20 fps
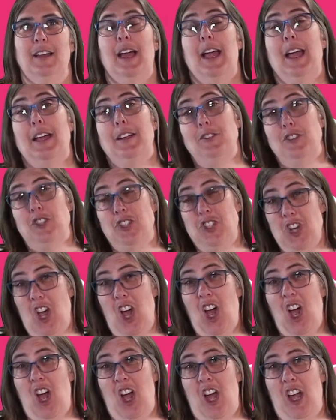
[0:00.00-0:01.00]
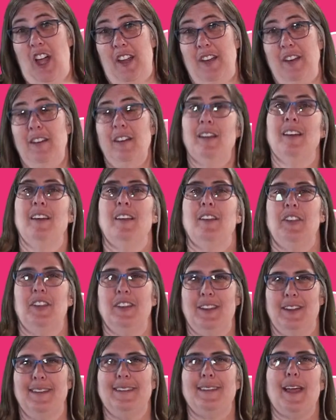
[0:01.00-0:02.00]
And John, the
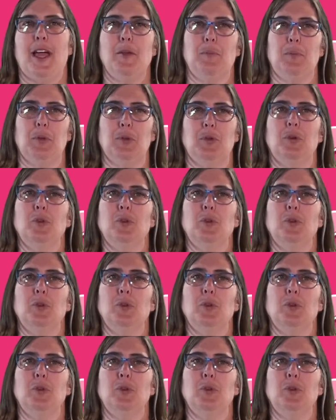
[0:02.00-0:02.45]
disciple